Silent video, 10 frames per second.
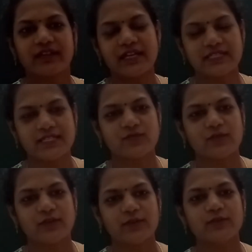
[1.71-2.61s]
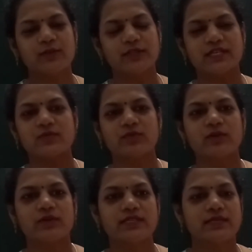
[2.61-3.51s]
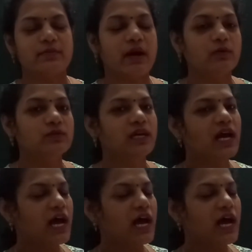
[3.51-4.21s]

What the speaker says: Classes for You. Today's video is about